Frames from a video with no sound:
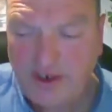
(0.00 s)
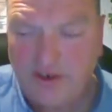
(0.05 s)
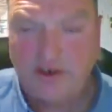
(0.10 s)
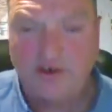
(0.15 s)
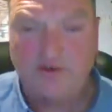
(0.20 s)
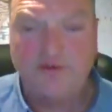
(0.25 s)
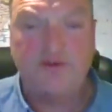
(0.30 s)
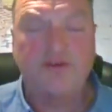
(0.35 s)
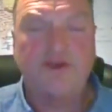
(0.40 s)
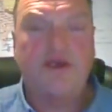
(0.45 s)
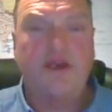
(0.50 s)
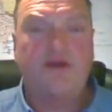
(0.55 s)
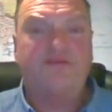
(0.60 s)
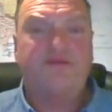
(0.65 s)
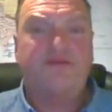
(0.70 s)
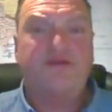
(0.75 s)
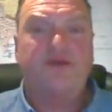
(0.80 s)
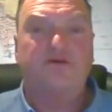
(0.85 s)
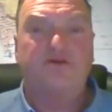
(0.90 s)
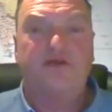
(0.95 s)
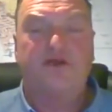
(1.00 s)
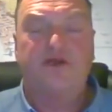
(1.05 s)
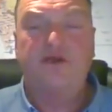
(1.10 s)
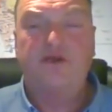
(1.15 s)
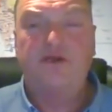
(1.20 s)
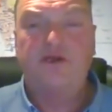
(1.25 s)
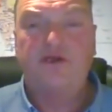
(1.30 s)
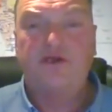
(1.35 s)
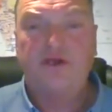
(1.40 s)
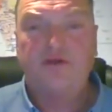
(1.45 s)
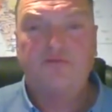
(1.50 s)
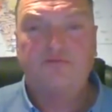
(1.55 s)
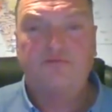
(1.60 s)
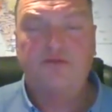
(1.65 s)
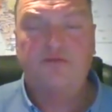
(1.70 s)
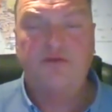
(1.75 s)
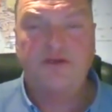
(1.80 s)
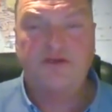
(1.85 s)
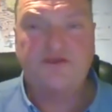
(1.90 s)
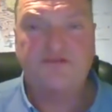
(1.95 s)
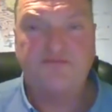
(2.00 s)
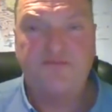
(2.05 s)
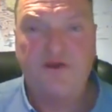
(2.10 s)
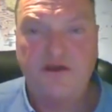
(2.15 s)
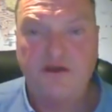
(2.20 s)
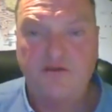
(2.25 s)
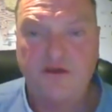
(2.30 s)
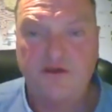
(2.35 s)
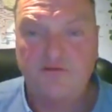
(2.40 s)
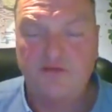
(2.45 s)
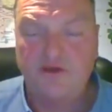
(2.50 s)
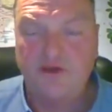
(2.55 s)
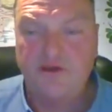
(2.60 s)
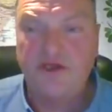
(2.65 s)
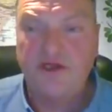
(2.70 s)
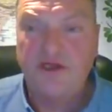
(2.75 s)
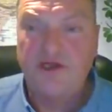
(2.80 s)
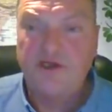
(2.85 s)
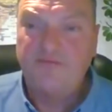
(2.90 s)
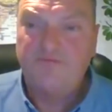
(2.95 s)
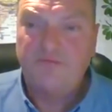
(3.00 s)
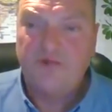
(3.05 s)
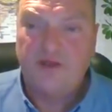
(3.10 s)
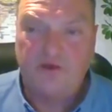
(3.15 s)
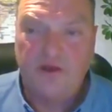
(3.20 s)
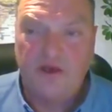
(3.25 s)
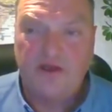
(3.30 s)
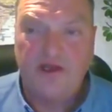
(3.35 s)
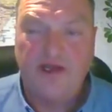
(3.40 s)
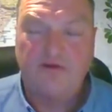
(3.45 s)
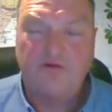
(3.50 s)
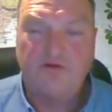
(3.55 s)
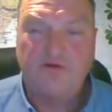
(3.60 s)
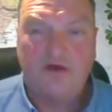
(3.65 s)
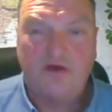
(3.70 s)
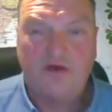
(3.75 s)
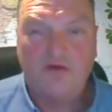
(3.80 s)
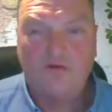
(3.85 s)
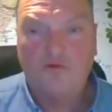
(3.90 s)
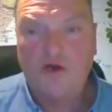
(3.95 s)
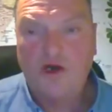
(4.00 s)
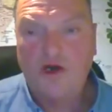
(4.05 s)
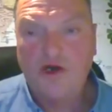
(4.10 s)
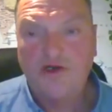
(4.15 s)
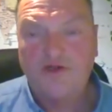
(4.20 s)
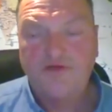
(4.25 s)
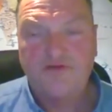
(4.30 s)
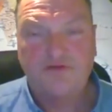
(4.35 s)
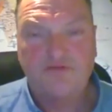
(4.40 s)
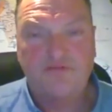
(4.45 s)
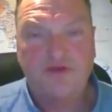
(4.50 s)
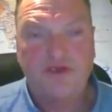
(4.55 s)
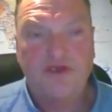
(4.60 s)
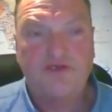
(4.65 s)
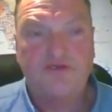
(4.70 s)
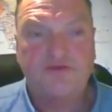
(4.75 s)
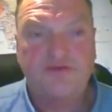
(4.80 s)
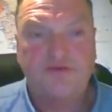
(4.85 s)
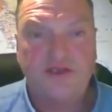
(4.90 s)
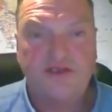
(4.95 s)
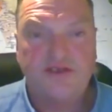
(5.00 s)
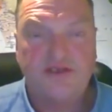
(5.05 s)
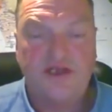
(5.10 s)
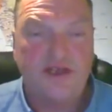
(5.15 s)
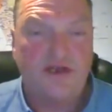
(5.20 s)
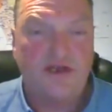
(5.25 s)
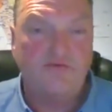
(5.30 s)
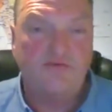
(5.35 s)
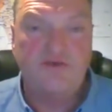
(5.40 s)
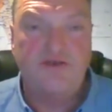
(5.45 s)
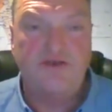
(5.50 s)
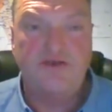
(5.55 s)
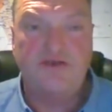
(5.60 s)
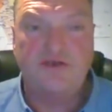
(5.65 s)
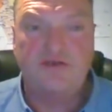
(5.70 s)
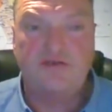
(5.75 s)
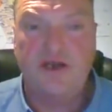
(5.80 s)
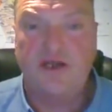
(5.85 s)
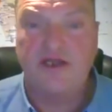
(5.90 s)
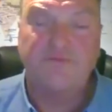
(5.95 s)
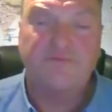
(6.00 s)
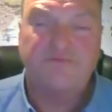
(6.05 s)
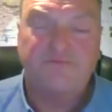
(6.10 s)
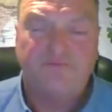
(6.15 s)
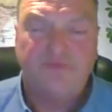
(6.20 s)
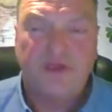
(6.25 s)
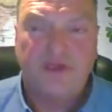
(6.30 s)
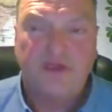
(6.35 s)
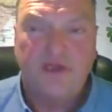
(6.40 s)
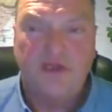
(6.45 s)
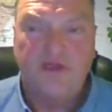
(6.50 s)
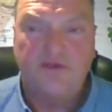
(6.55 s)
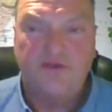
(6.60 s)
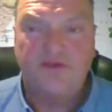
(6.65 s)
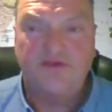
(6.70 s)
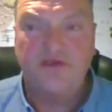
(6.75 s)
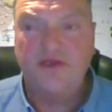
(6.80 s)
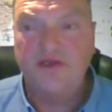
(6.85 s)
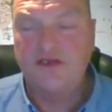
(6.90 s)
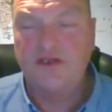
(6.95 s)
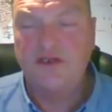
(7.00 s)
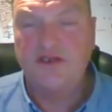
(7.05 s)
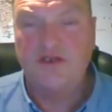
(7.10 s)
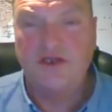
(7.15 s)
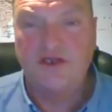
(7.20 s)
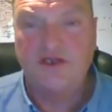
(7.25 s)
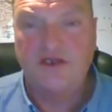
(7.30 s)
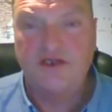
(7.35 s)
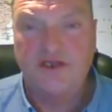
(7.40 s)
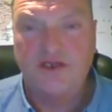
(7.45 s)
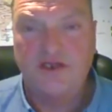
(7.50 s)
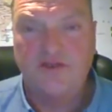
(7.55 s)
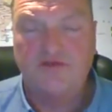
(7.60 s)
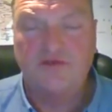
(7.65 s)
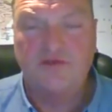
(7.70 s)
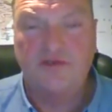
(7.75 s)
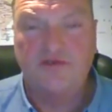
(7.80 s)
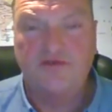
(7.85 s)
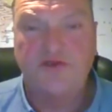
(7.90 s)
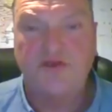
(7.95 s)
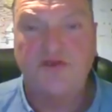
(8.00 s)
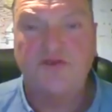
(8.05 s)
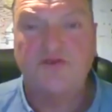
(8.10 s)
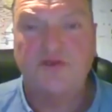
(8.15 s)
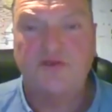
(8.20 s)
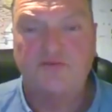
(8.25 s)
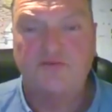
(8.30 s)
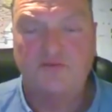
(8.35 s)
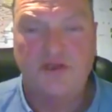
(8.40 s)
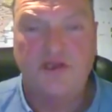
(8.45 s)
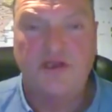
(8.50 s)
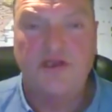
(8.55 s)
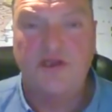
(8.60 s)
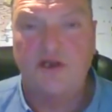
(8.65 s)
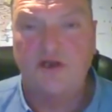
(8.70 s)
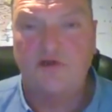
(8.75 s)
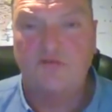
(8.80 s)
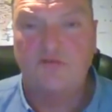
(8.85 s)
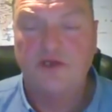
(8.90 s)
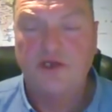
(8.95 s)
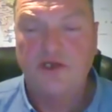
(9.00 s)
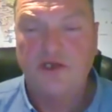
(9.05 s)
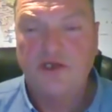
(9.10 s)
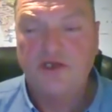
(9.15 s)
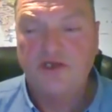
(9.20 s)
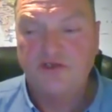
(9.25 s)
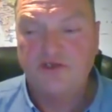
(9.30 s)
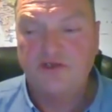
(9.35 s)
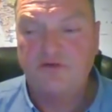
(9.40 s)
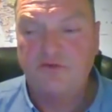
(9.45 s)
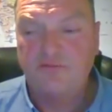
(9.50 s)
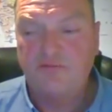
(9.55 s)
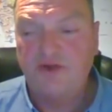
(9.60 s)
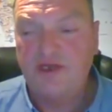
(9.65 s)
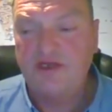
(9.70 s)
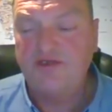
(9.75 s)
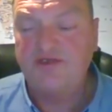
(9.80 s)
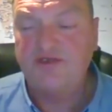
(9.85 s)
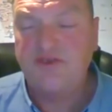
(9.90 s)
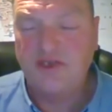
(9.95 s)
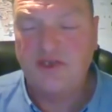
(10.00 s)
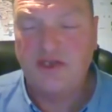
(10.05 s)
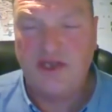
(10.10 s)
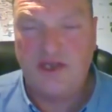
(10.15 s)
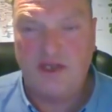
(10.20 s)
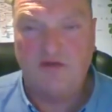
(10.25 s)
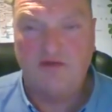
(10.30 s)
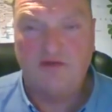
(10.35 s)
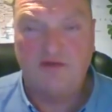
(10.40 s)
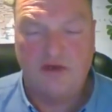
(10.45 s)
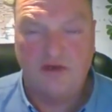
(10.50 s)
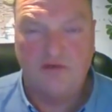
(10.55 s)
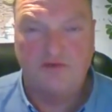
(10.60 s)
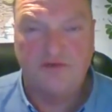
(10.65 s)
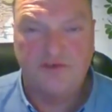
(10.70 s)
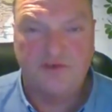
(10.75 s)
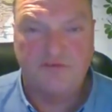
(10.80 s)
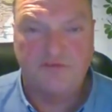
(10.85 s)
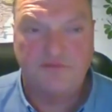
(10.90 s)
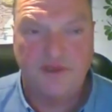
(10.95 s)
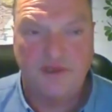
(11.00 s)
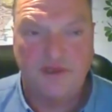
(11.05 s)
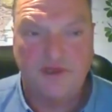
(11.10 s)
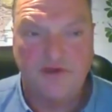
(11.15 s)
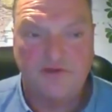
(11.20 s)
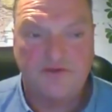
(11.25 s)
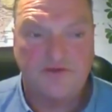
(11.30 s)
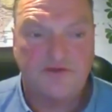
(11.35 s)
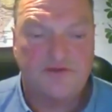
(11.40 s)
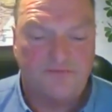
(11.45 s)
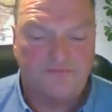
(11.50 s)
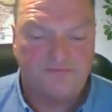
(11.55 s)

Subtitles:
a lot of the club soda people experiment with non-alcohol wines and beers and things like that, which is great. And certainly in the early days, all those things can really help. So replacing alcohol with something else.